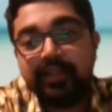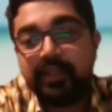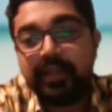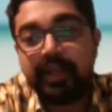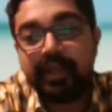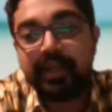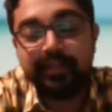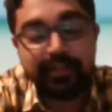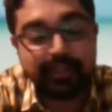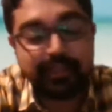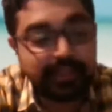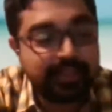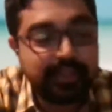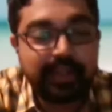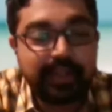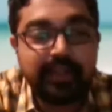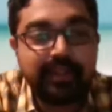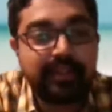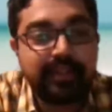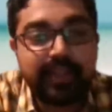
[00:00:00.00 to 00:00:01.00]
I really
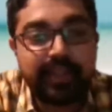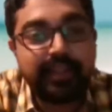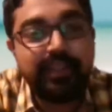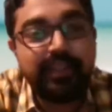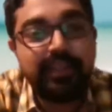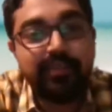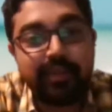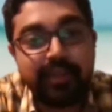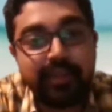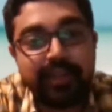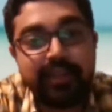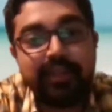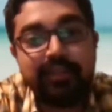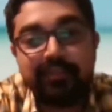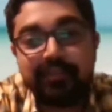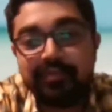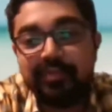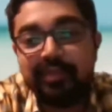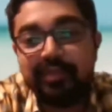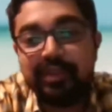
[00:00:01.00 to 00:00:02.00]
can't thank you
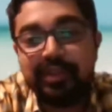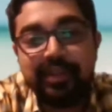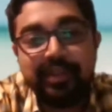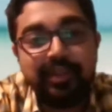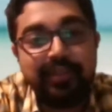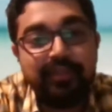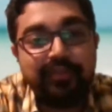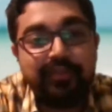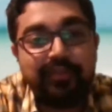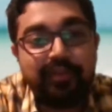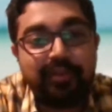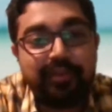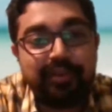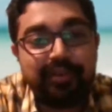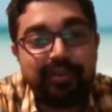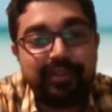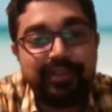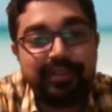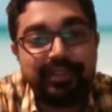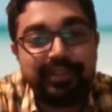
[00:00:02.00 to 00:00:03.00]
enough
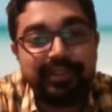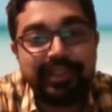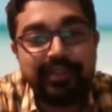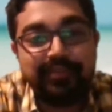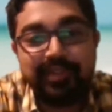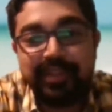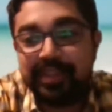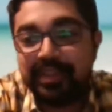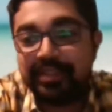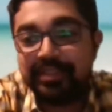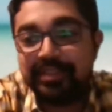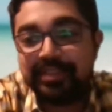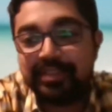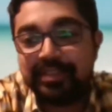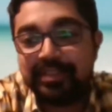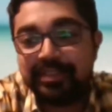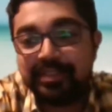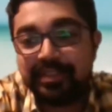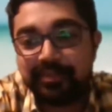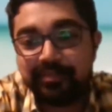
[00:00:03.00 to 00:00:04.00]
for giving us
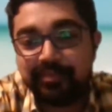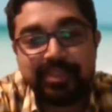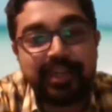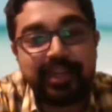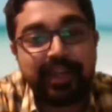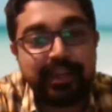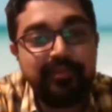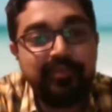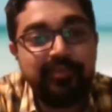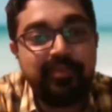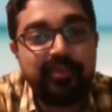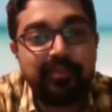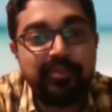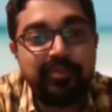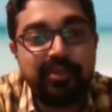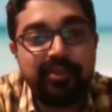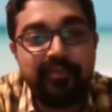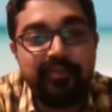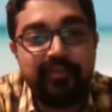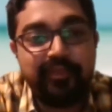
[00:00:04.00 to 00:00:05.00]
some time from
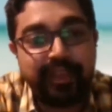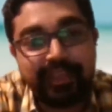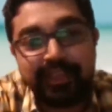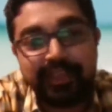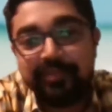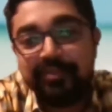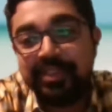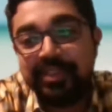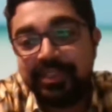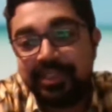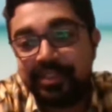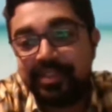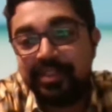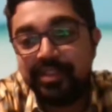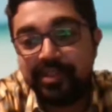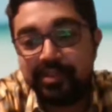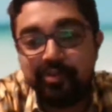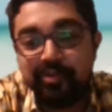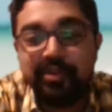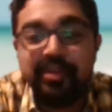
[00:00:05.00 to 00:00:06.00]
your very busy
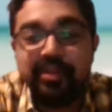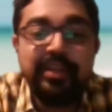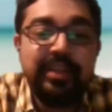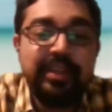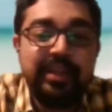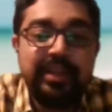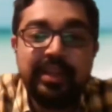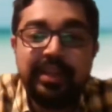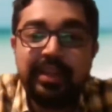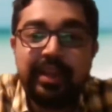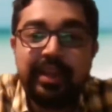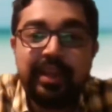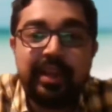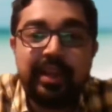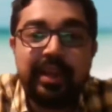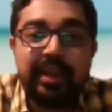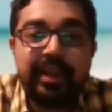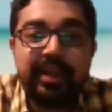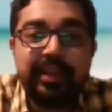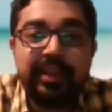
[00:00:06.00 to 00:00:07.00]
schedule.
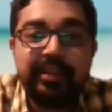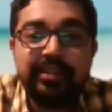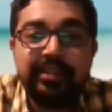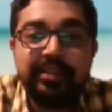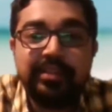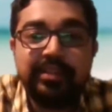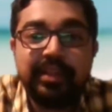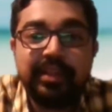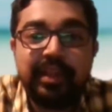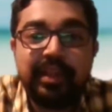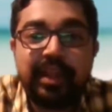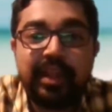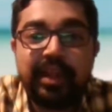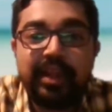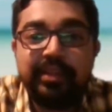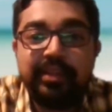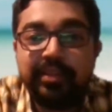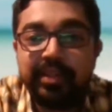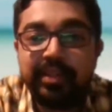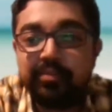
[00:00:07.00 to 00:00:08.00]
And I
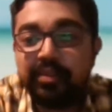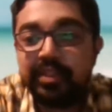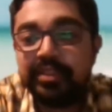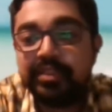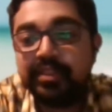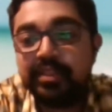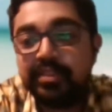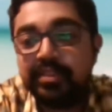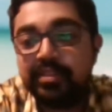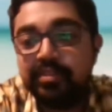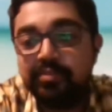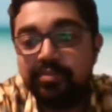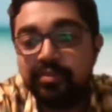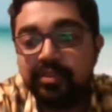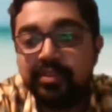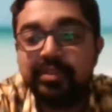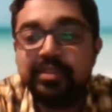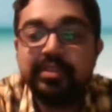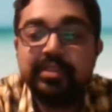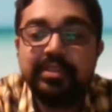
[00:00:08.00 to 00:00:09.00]
request the
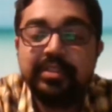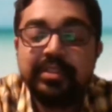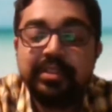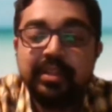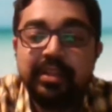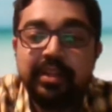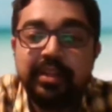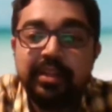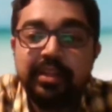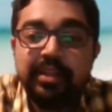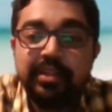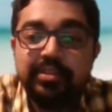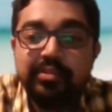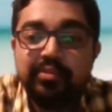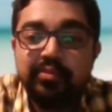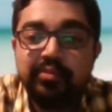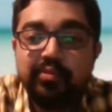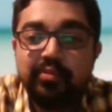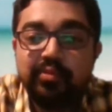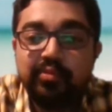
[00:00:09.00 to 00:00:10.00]
students
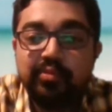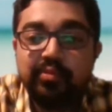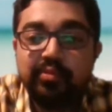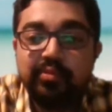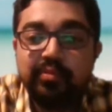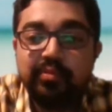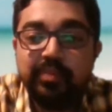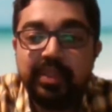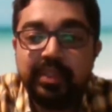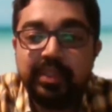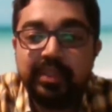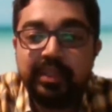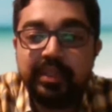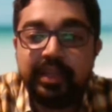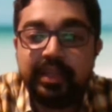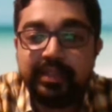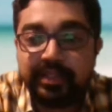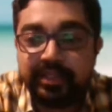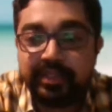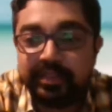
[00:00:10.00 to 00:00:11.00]
to be
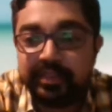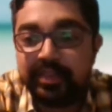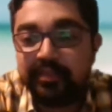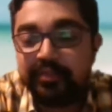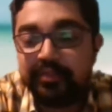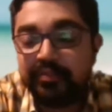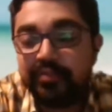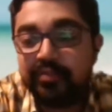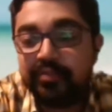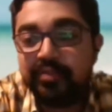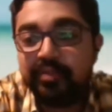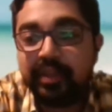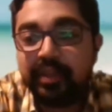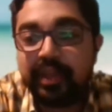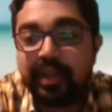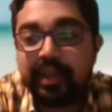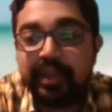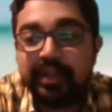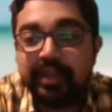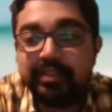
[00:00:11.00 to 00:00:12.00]
attentive
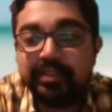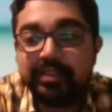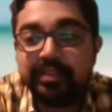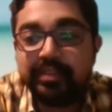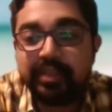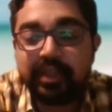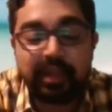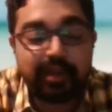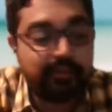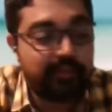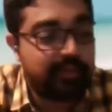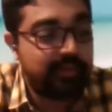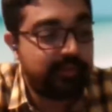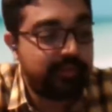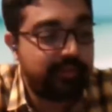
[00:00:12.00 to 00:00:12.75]
as our